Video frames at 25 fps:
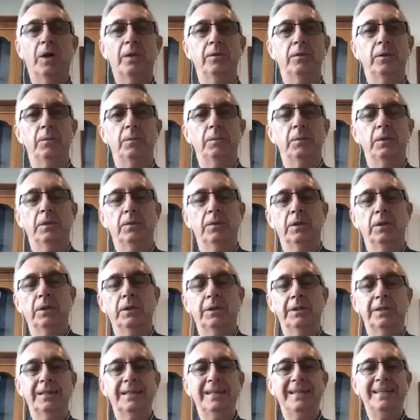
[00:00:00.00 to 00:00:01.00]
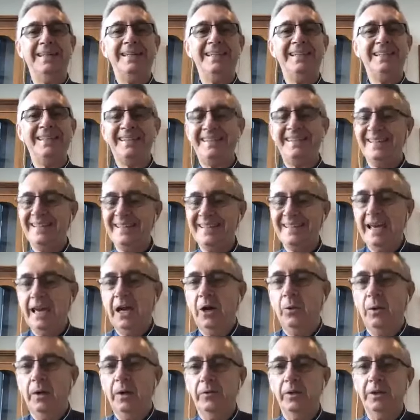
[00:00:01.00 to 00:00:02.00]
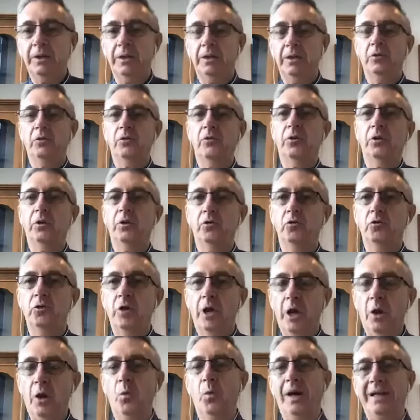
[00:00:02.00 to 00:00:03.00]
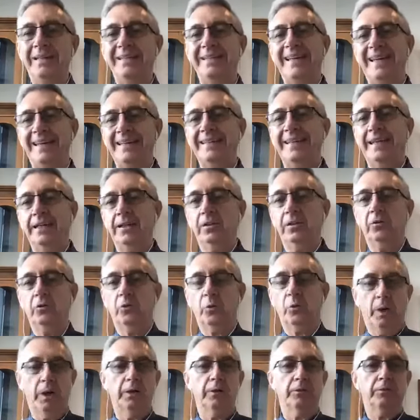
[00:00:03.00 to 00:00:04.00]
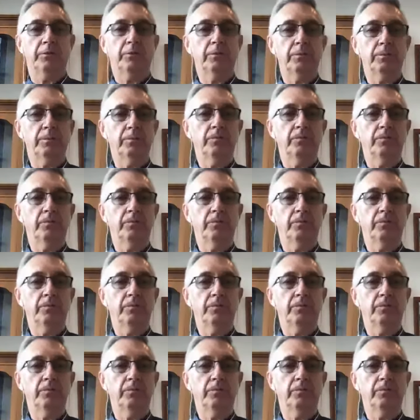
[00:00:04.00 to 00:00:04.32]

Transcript: The key thing, however, is that no one can get it twice.